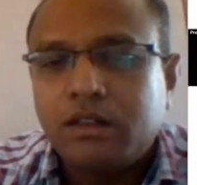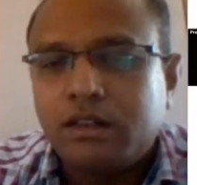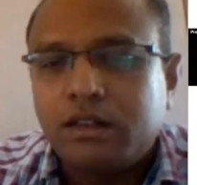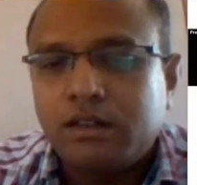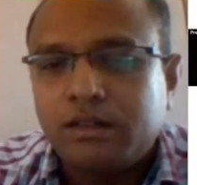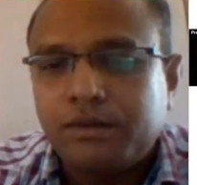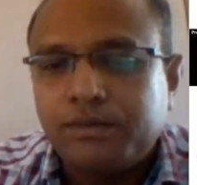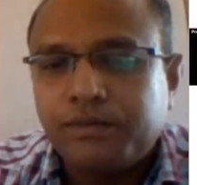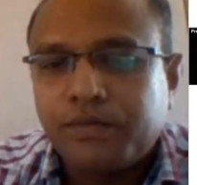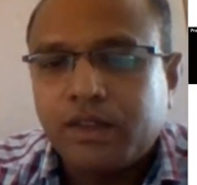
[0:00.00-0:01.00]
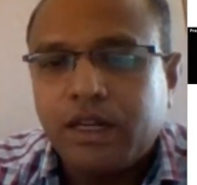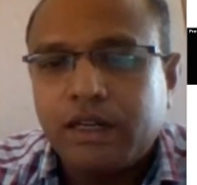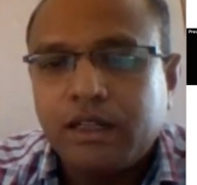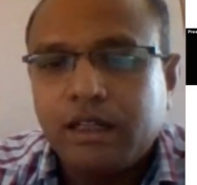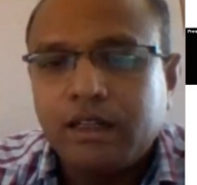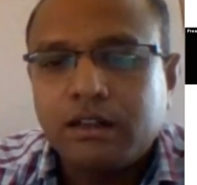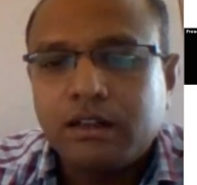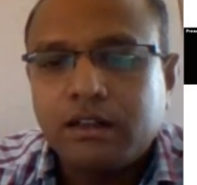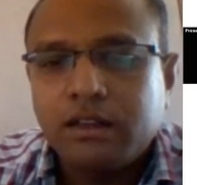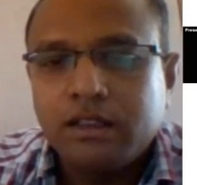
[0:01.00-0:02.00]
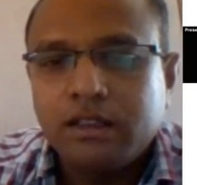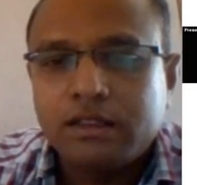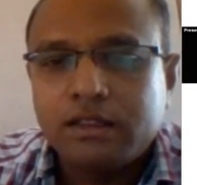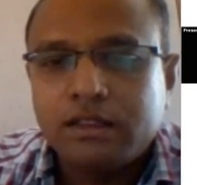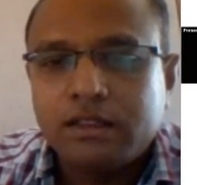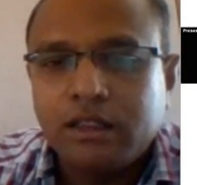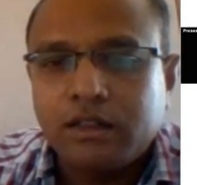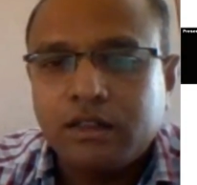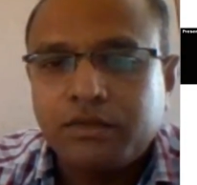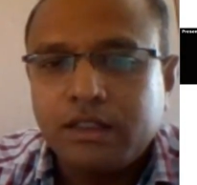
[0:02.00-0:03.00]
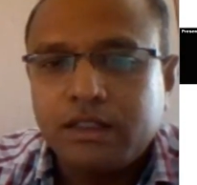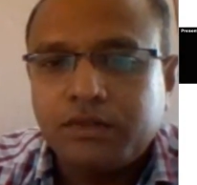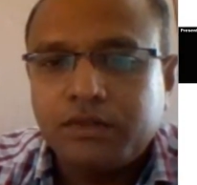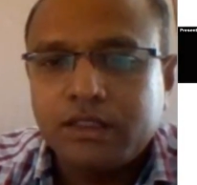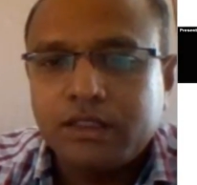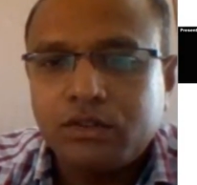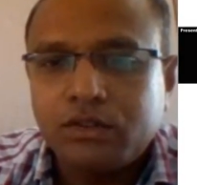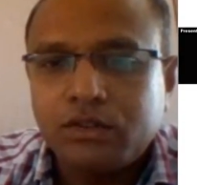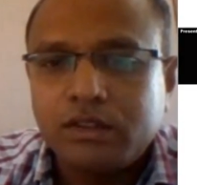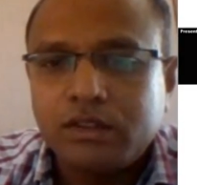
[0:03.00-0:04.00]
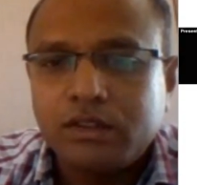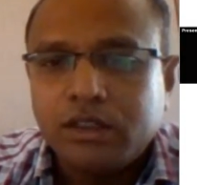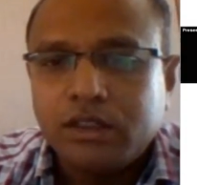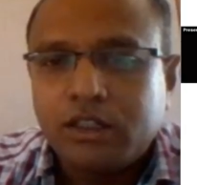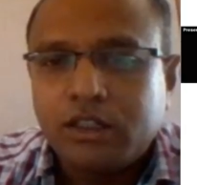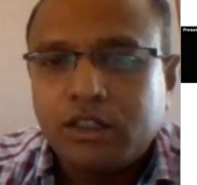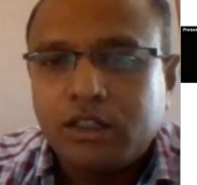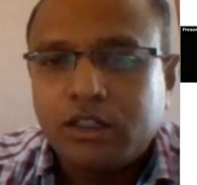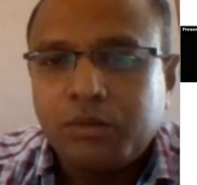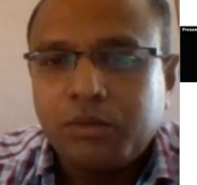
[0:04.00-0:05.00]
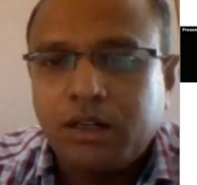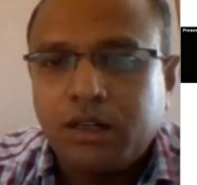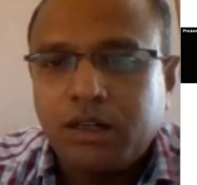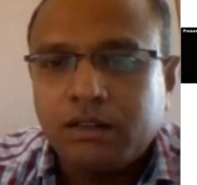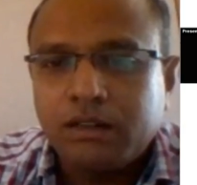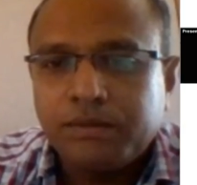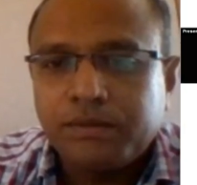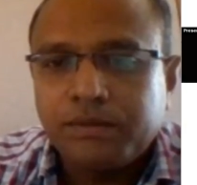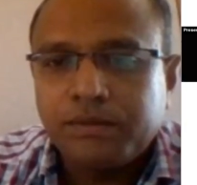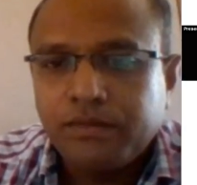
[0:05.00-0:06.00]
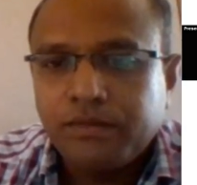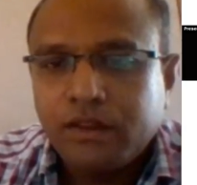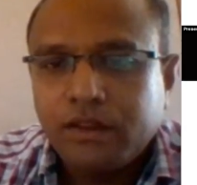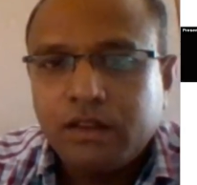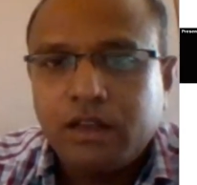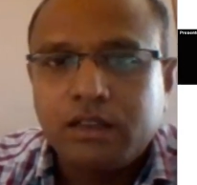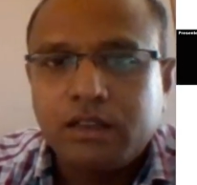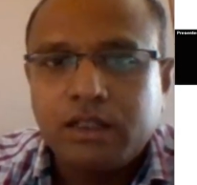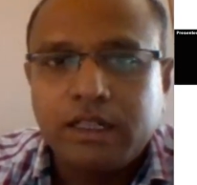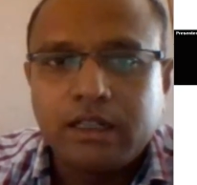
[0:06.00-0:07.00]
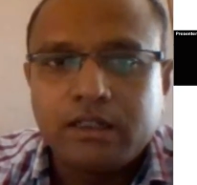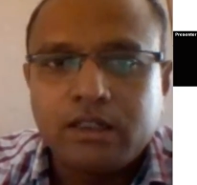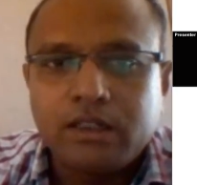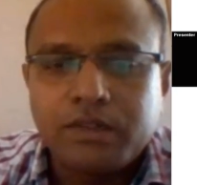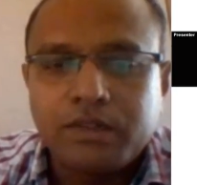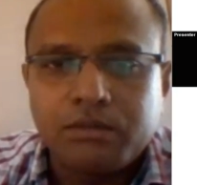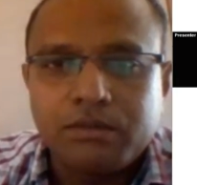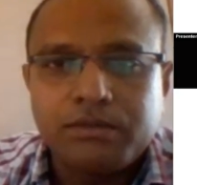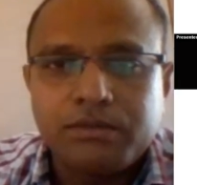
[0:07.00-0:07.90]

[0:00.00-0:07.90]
and then these cut face nodes need to be coupled in 3 degrees of freedom.